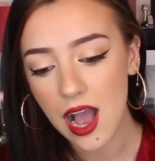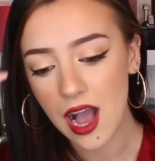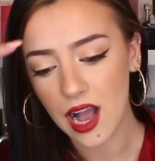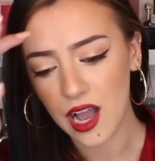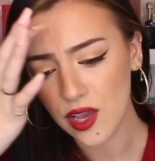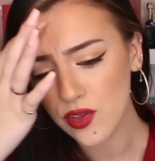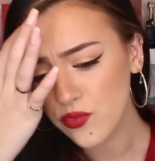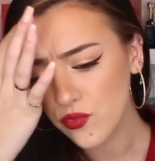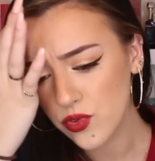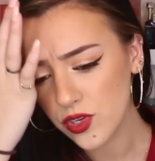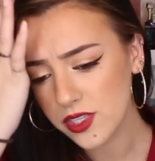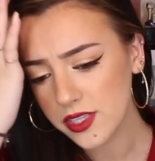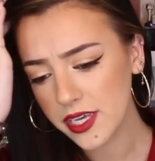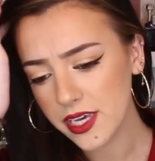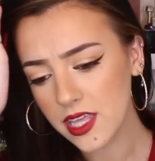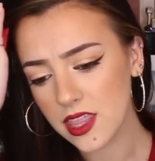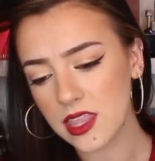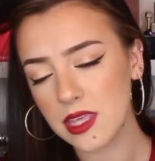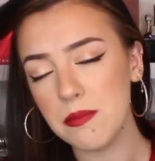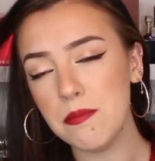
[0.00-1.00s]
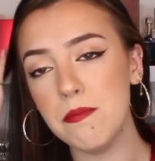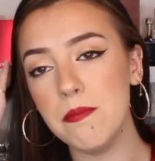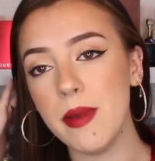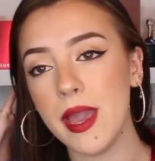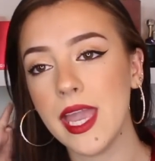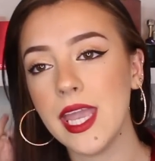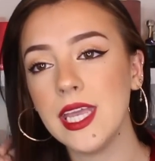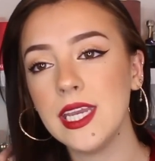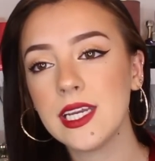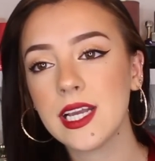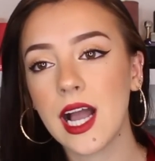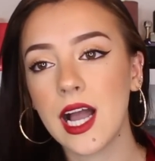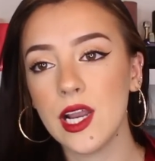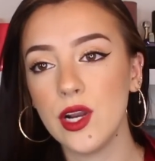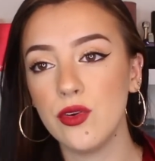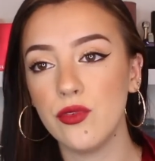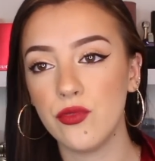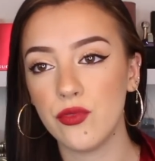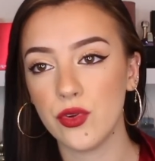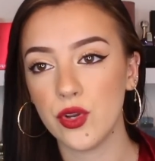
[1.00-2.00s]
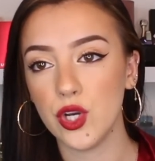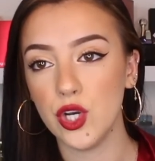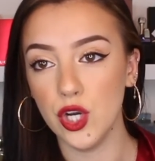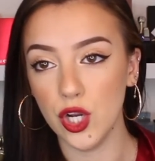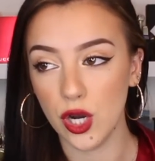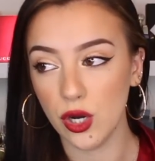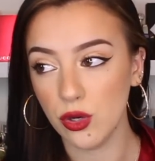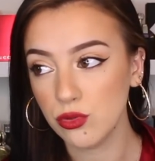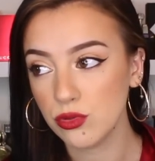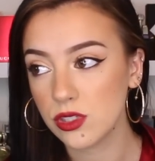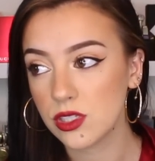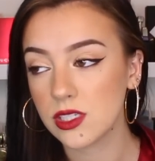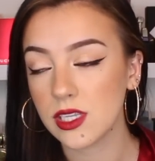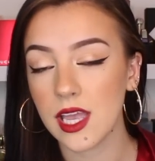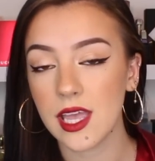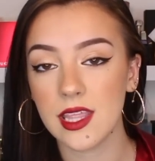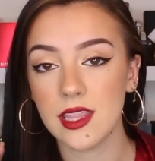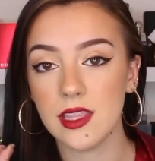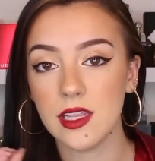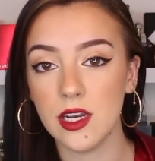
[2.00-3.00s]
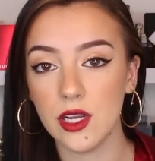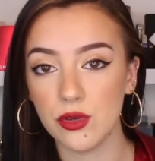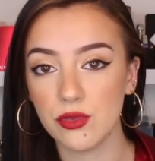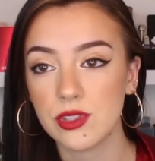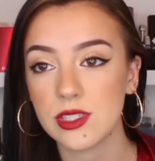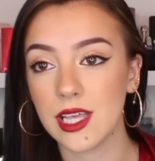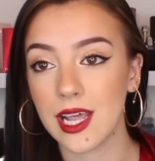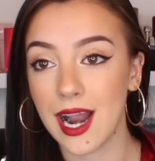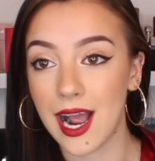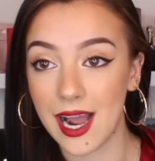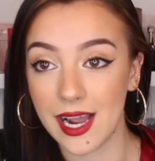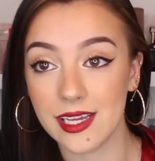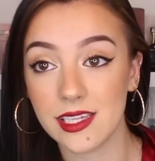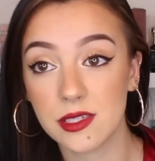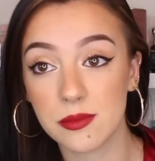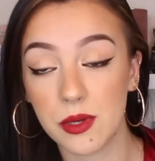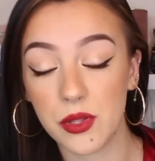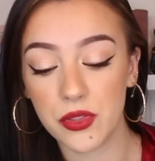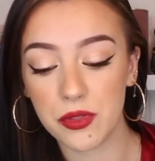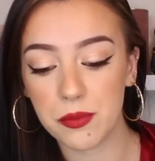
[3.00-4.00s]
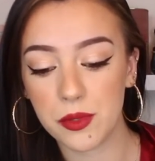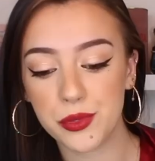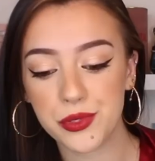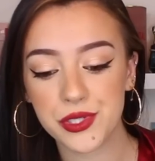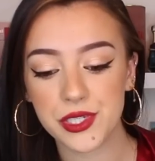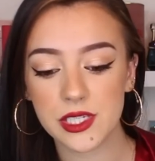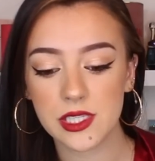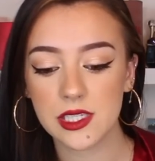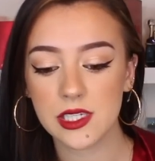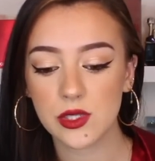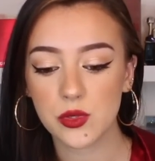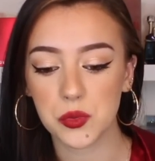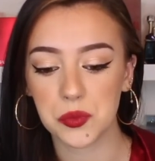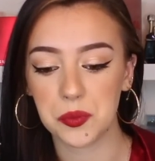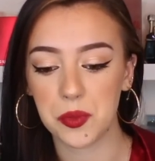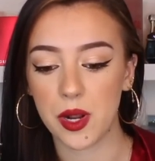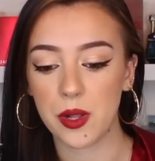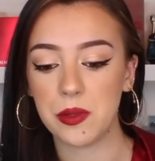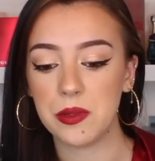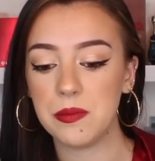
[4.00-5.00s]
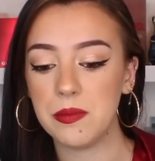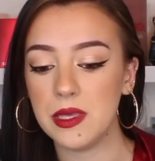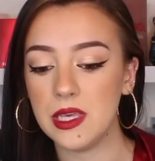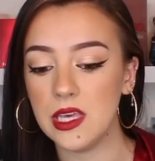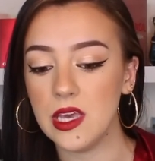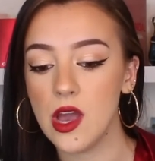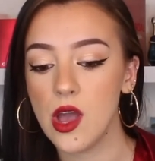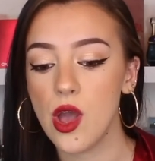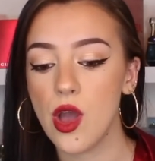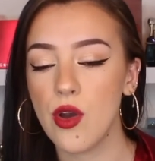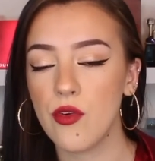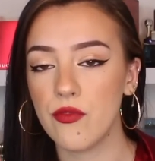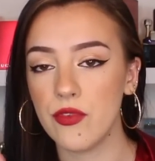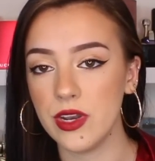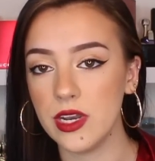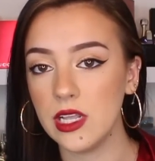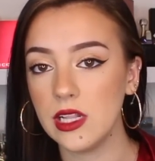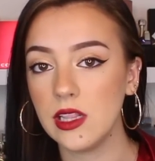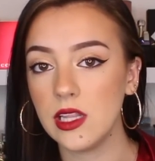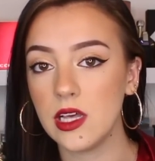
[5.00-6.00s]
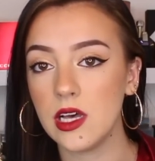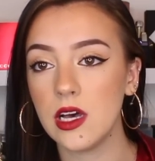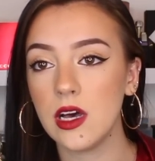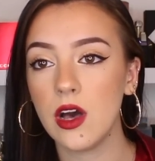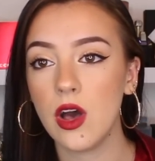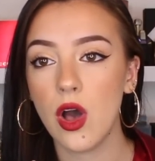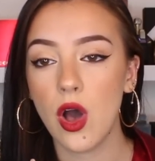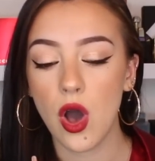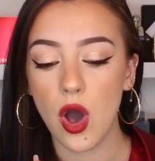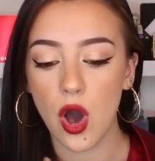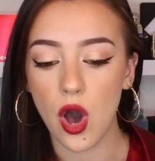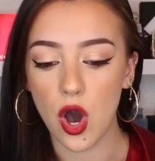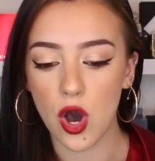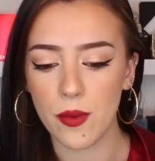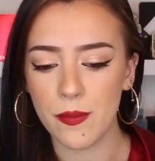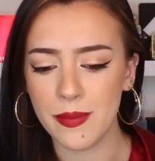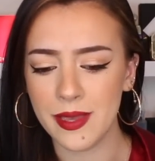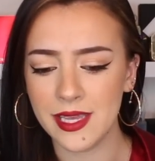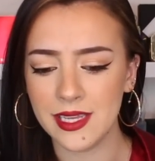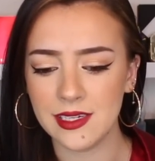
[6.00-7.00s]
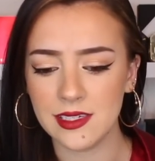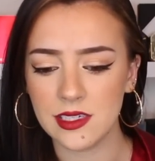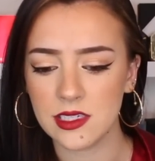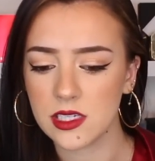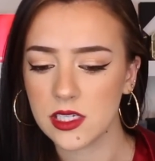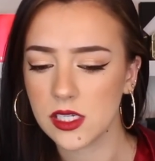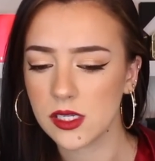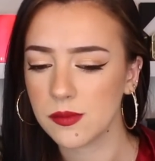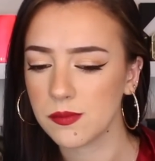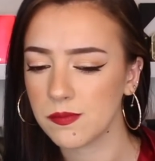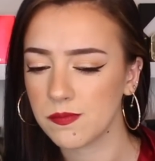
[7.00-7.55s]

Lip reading: I feel like the main kind of notes and the notes that I smell the most in this would probably be vanilla, almond,